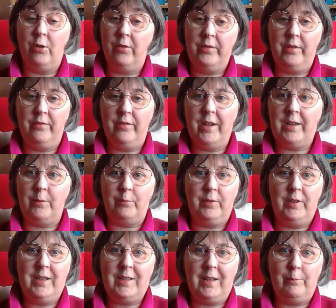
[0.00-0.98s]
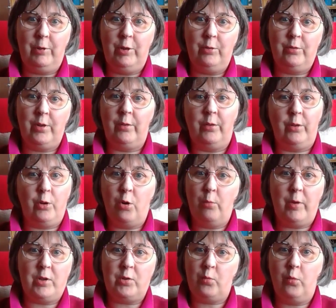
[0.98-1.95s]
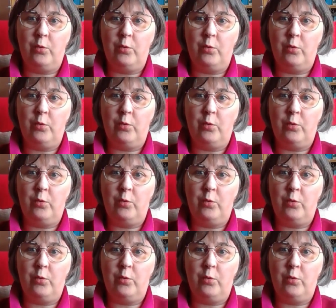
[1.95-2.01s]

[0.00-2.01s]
or if you read it, please let me know down in the comments